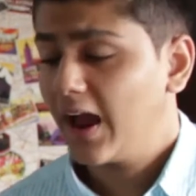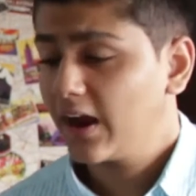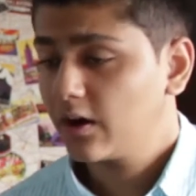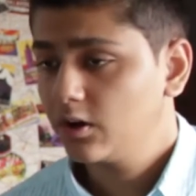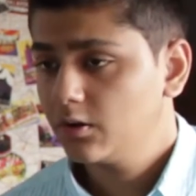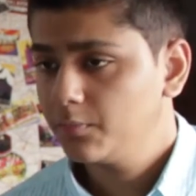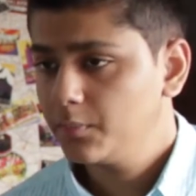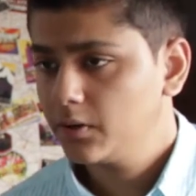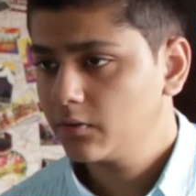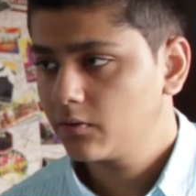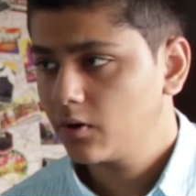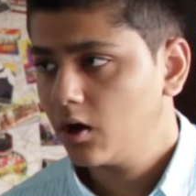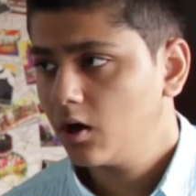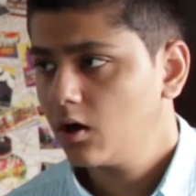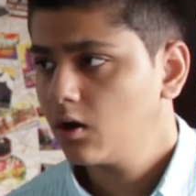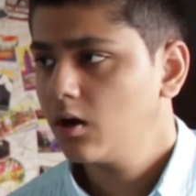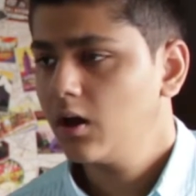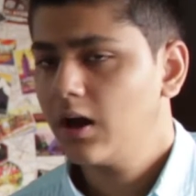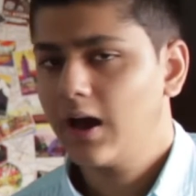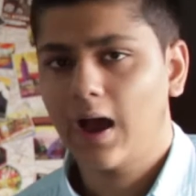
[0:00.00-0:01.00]
I could be
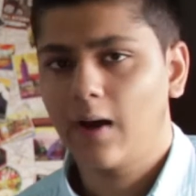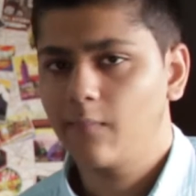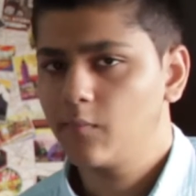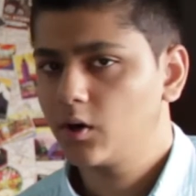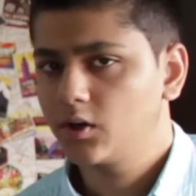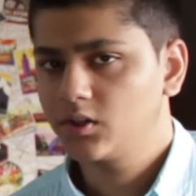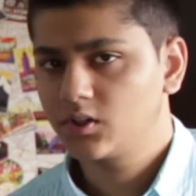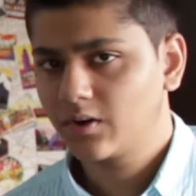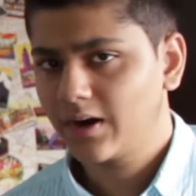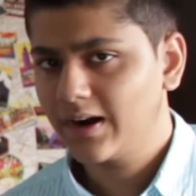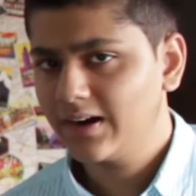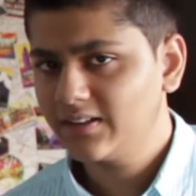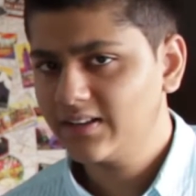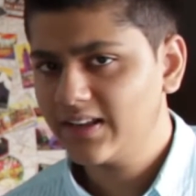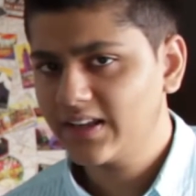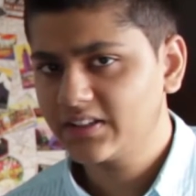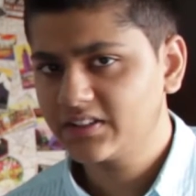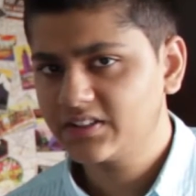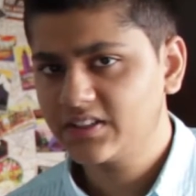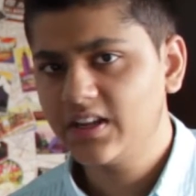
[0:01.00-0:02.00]
wrong. I have not
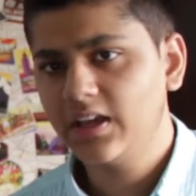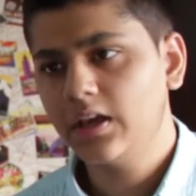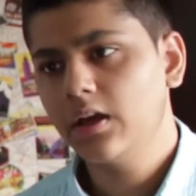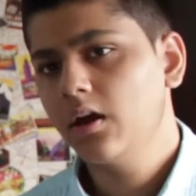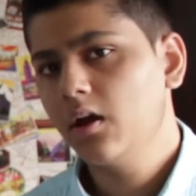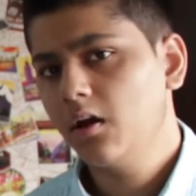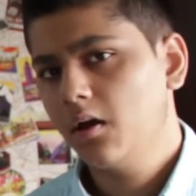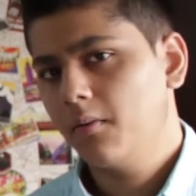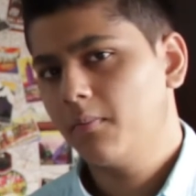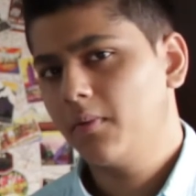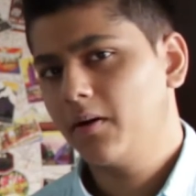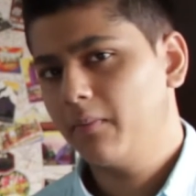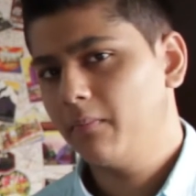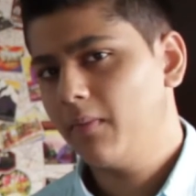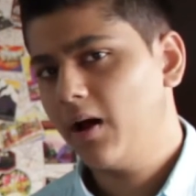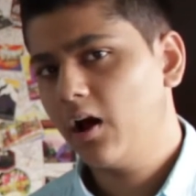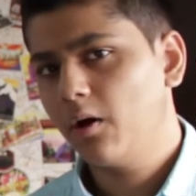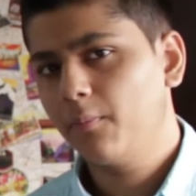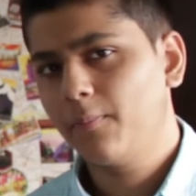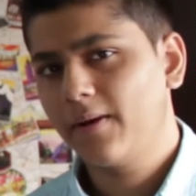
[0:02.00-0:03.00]
tried the ST, but
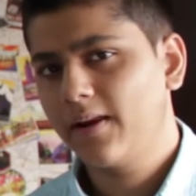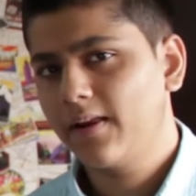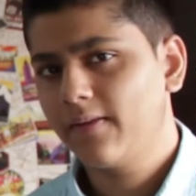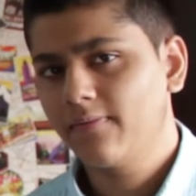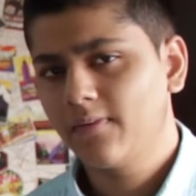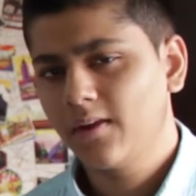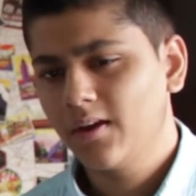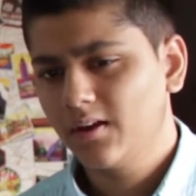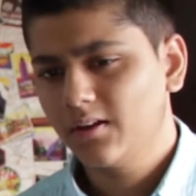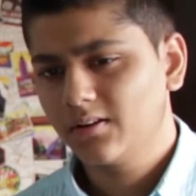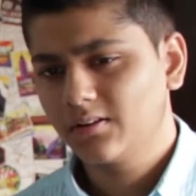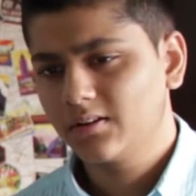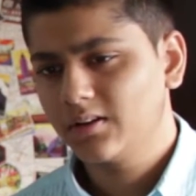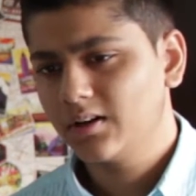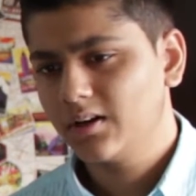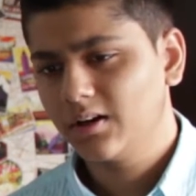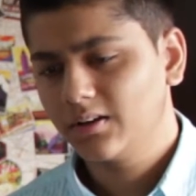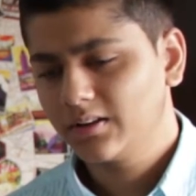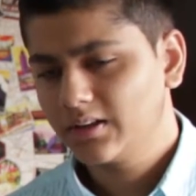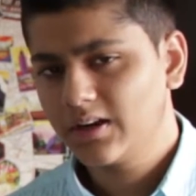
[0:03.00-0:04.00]
in my opinion,
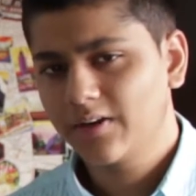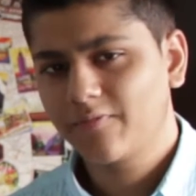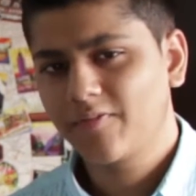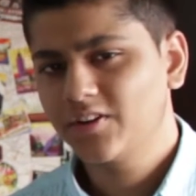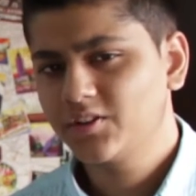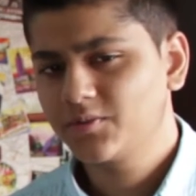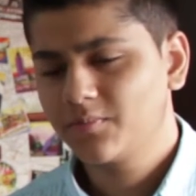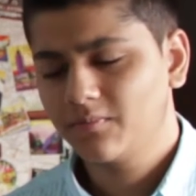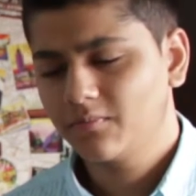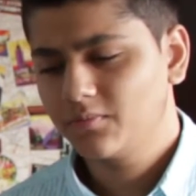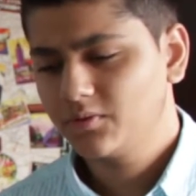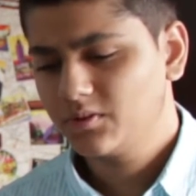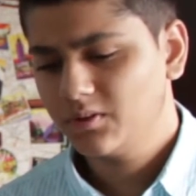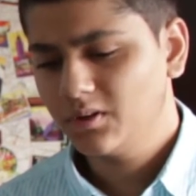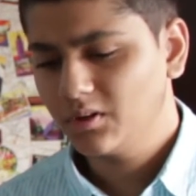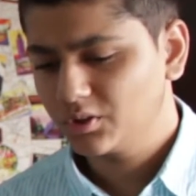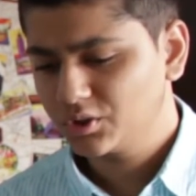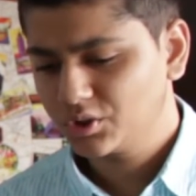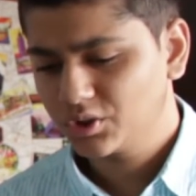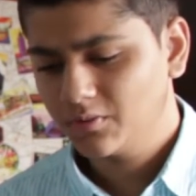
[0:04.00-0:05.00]
the the difference
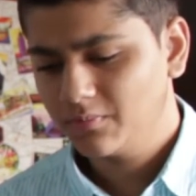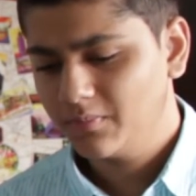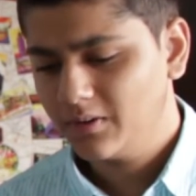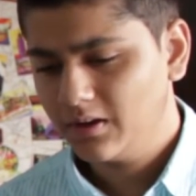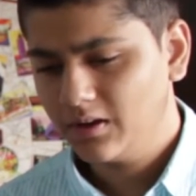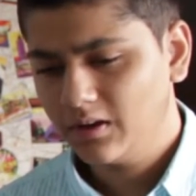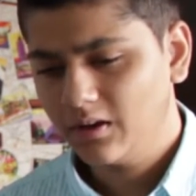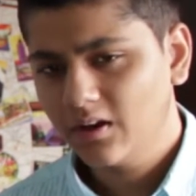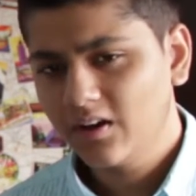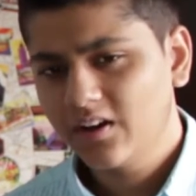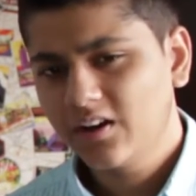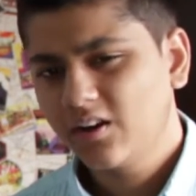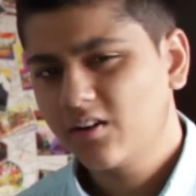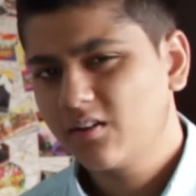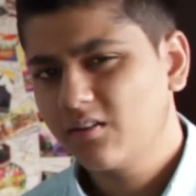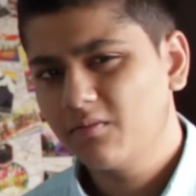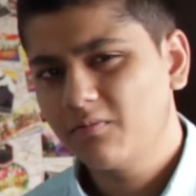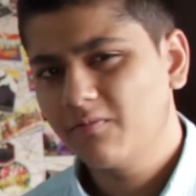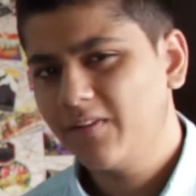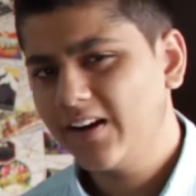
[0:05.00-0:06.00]
you know should be
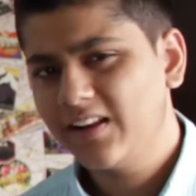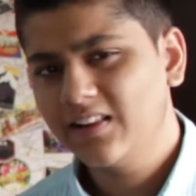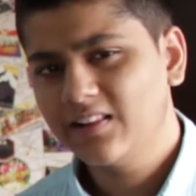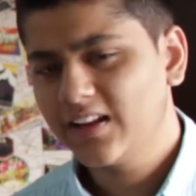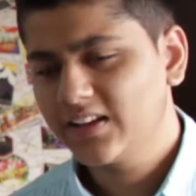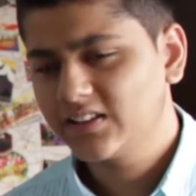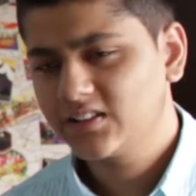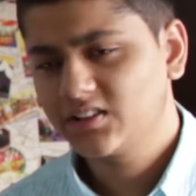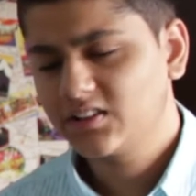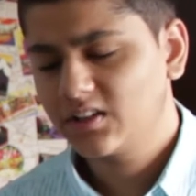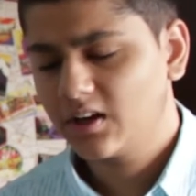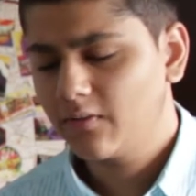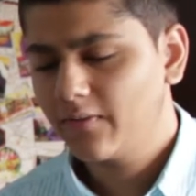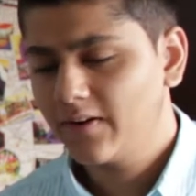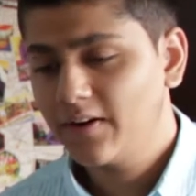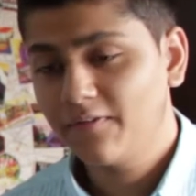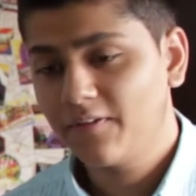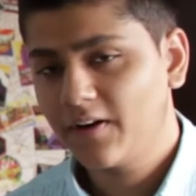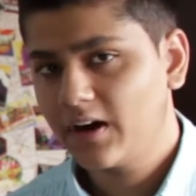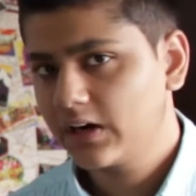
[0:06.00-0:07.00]
very less, uh,
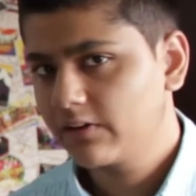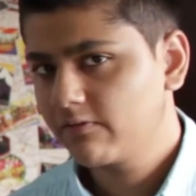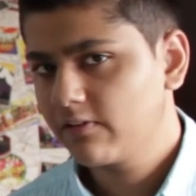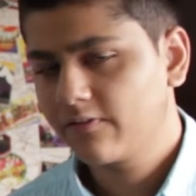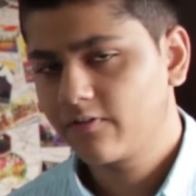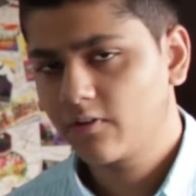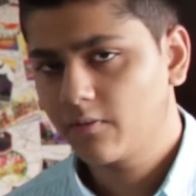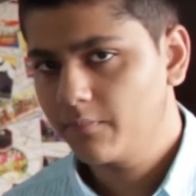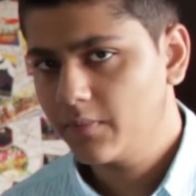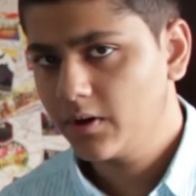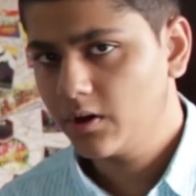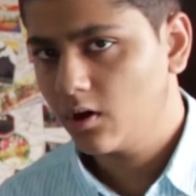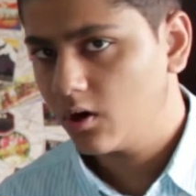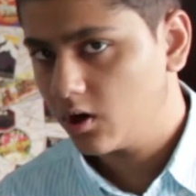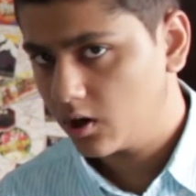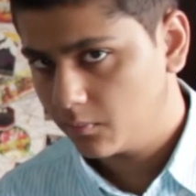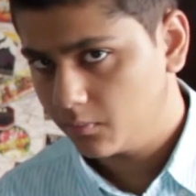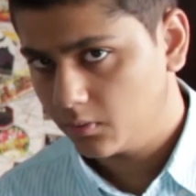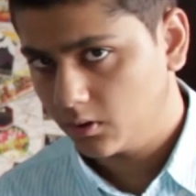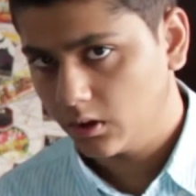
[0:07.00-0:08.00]
very far away from being
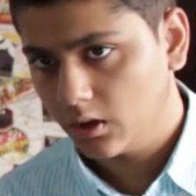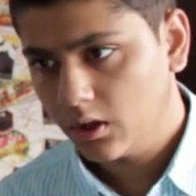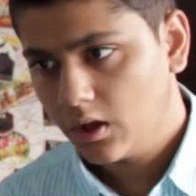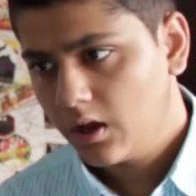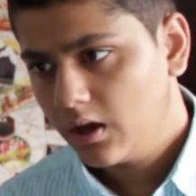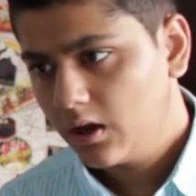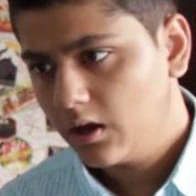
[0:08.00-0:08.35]
audible.